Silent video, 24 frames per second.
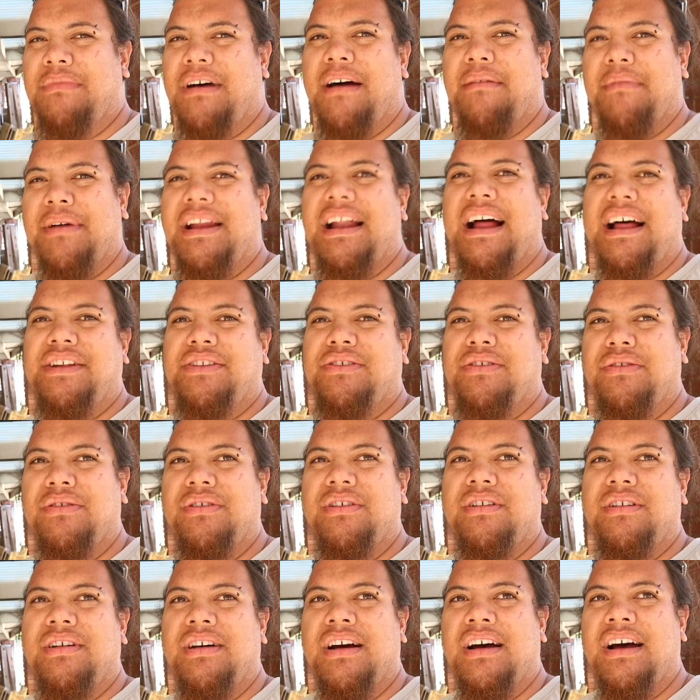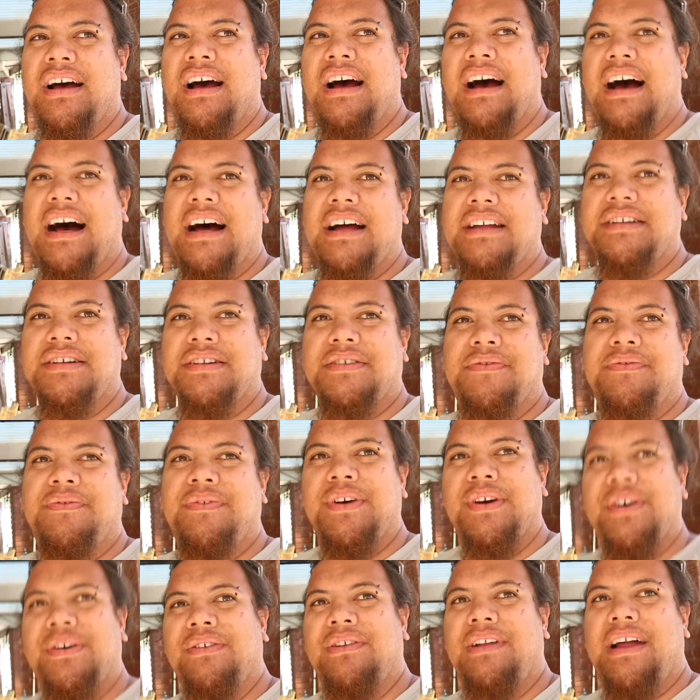I mean, I do. I just
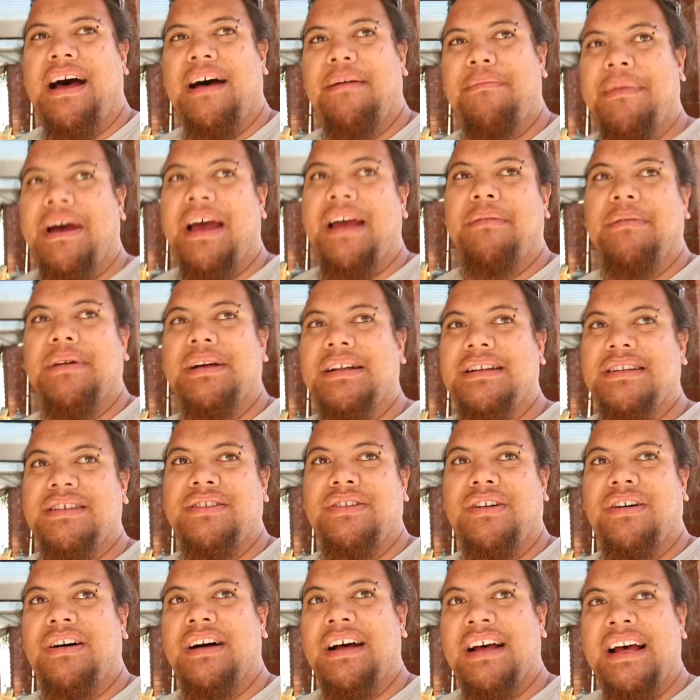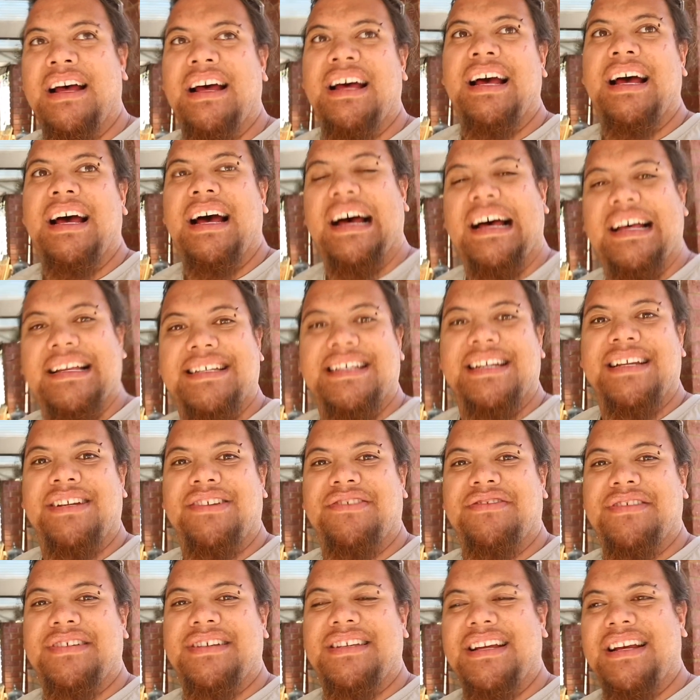feel like maybe it's not as
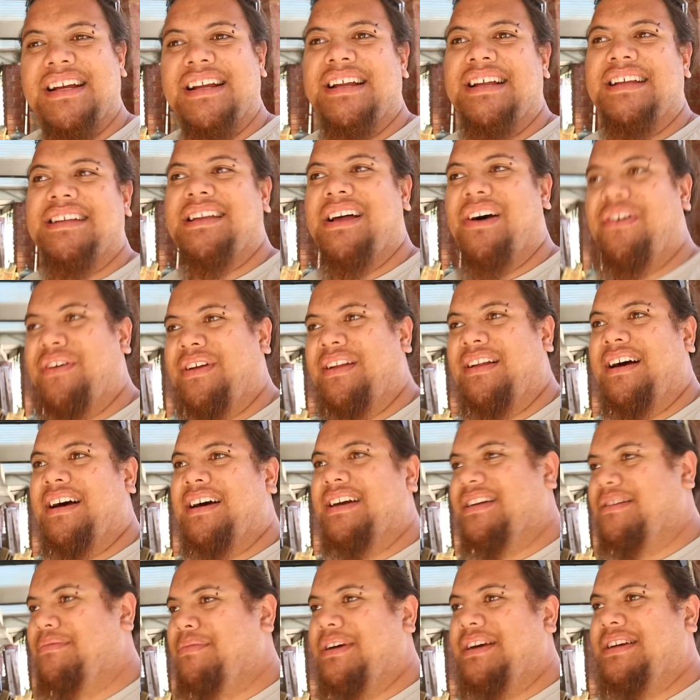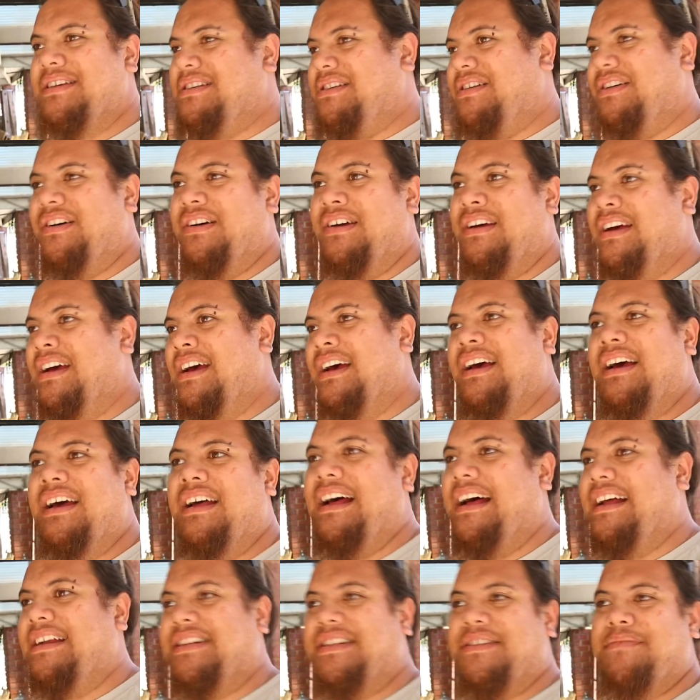interesting as I would like it to be, so
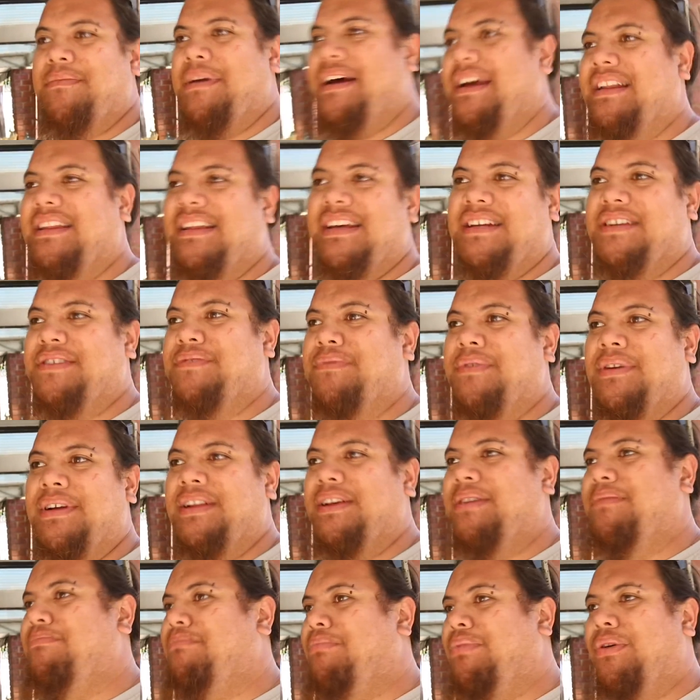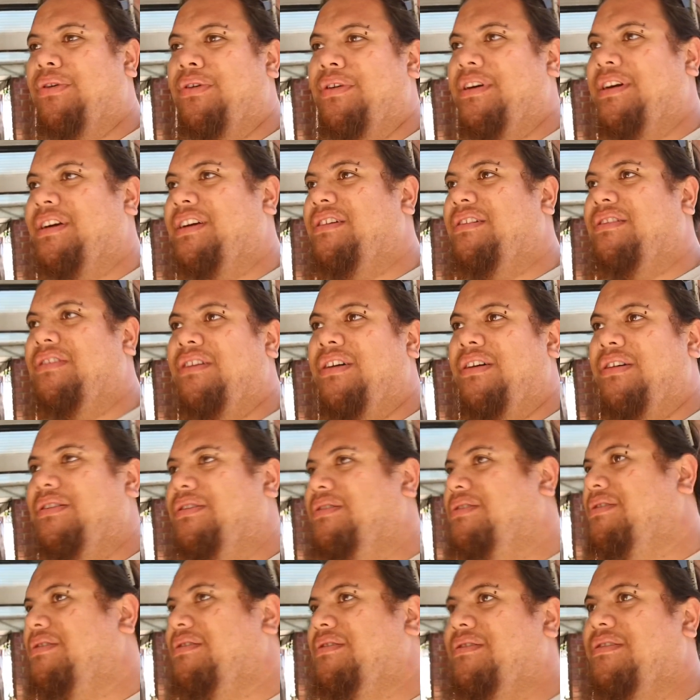I just make these really boring, long,
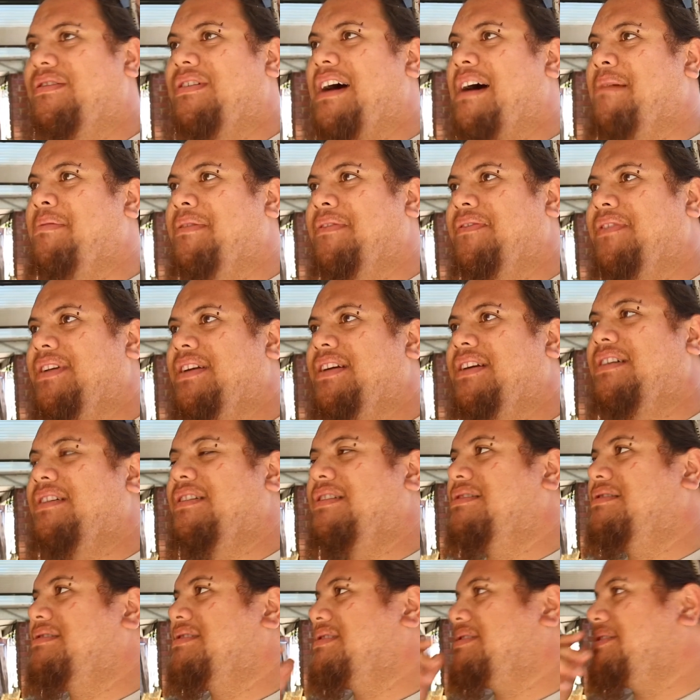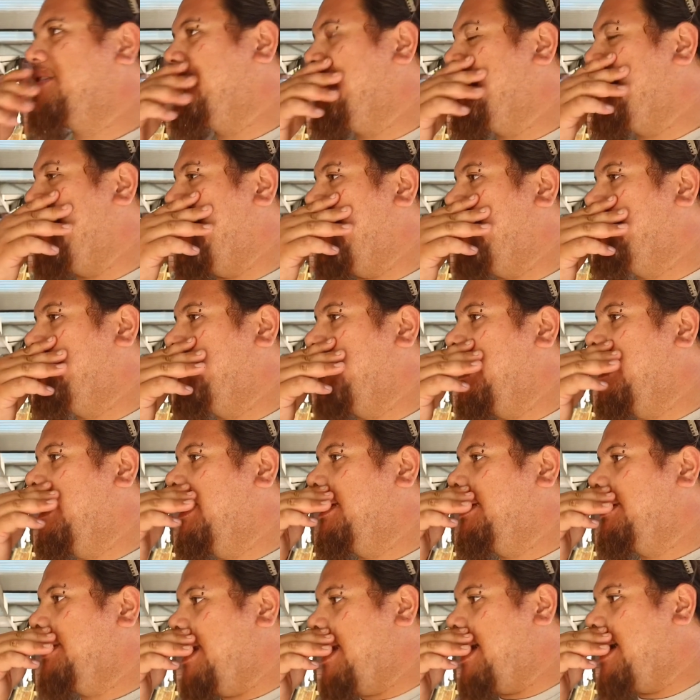crappy videos. So
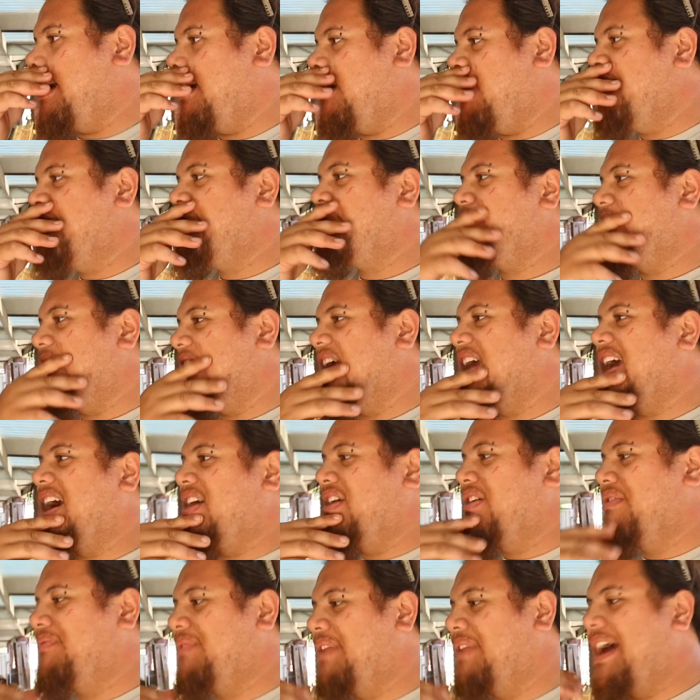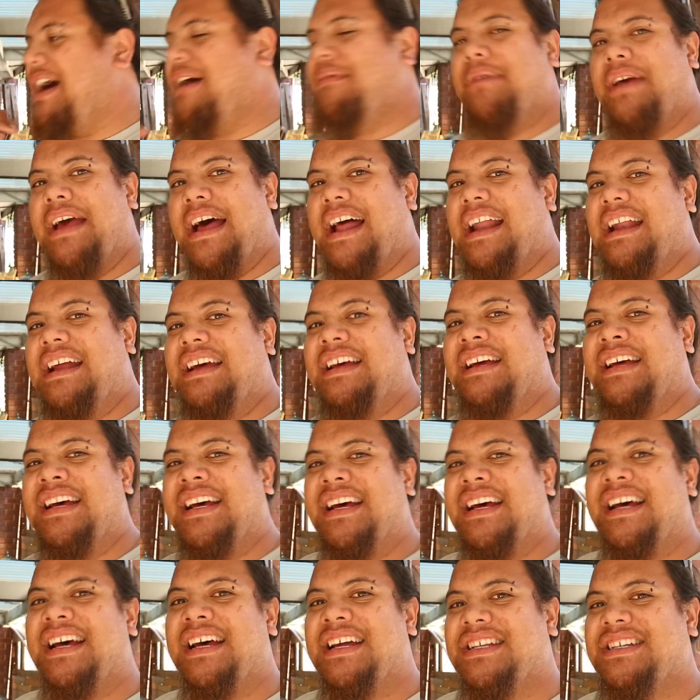yeah, hopefully I'll be able to
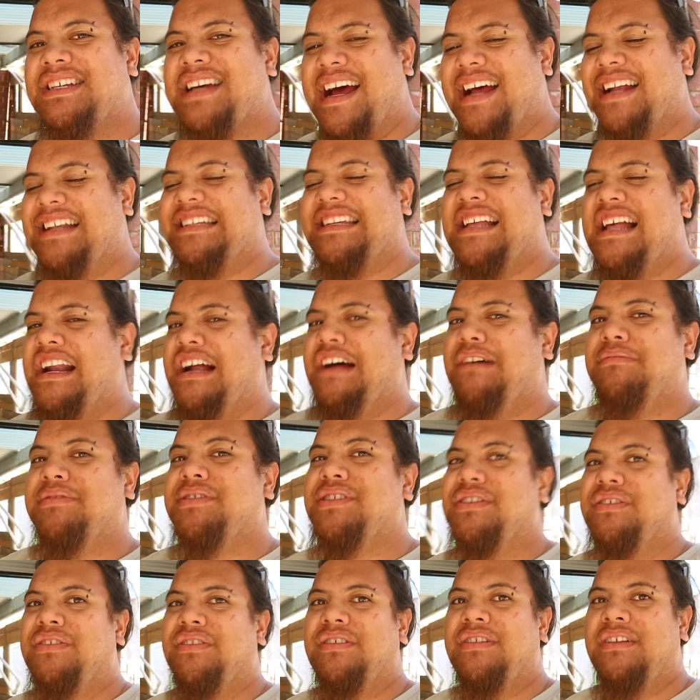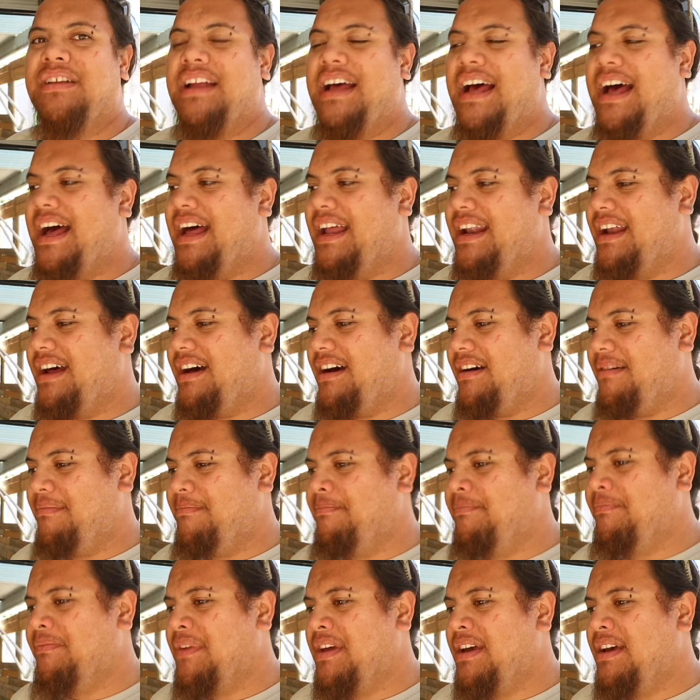change that up soon. And
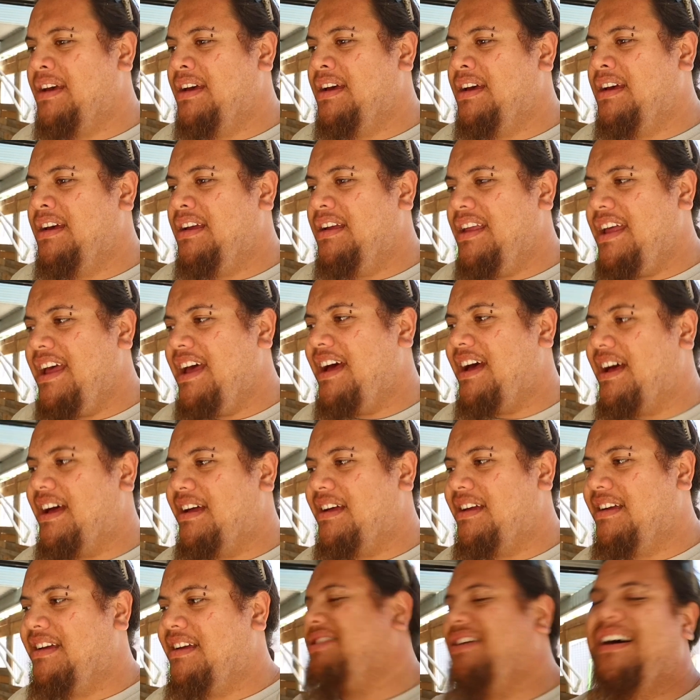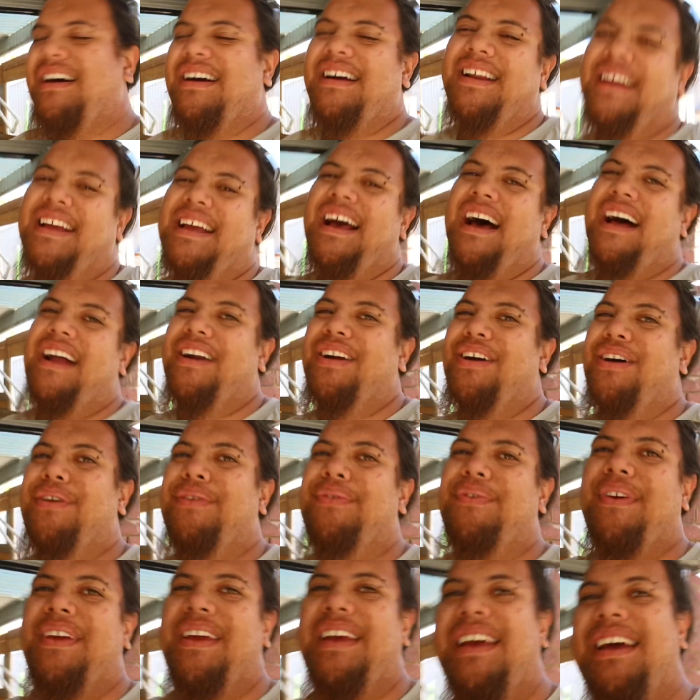yeah, so I'm gonna cut it
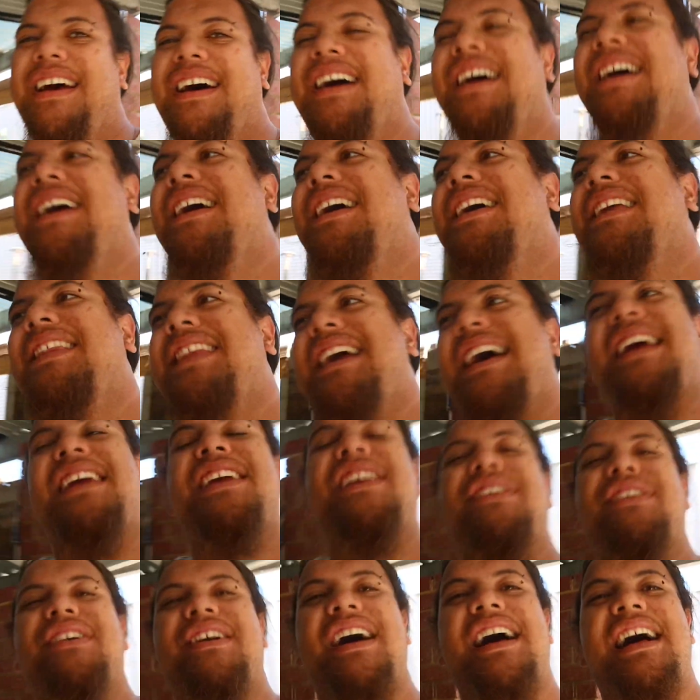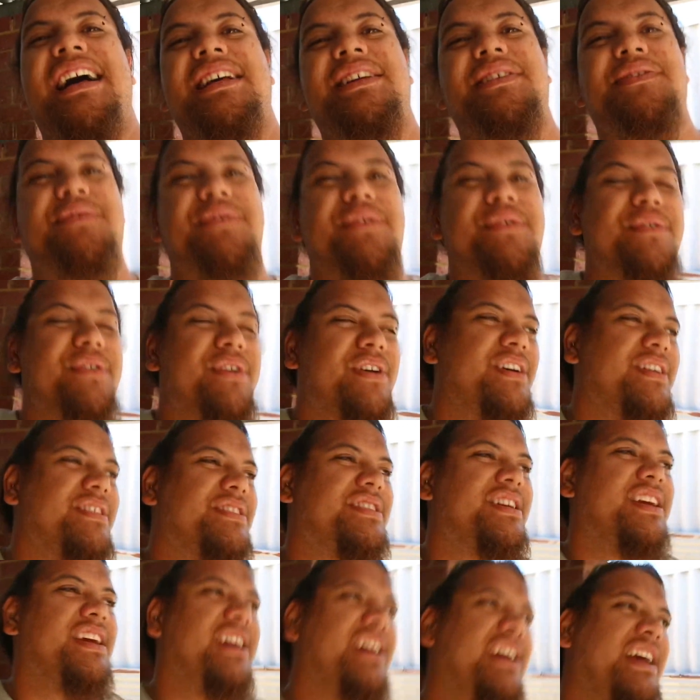off here. Thank you guys for
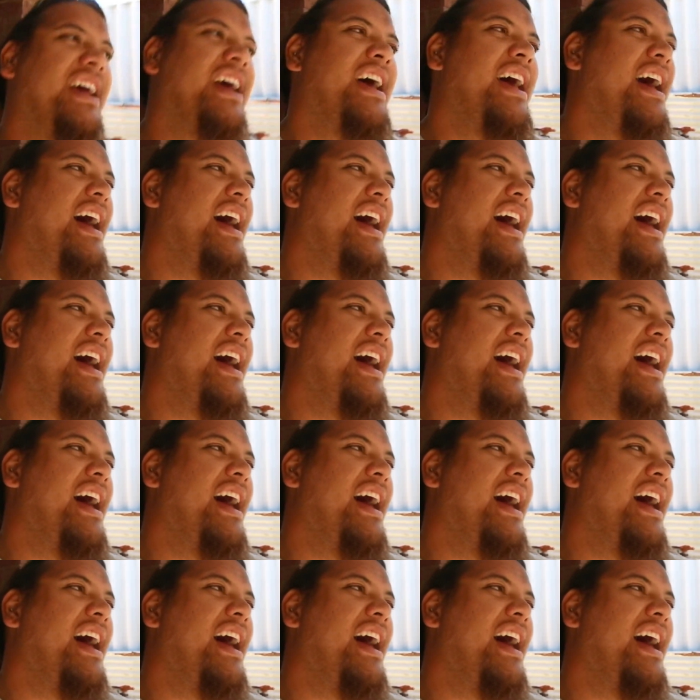watching.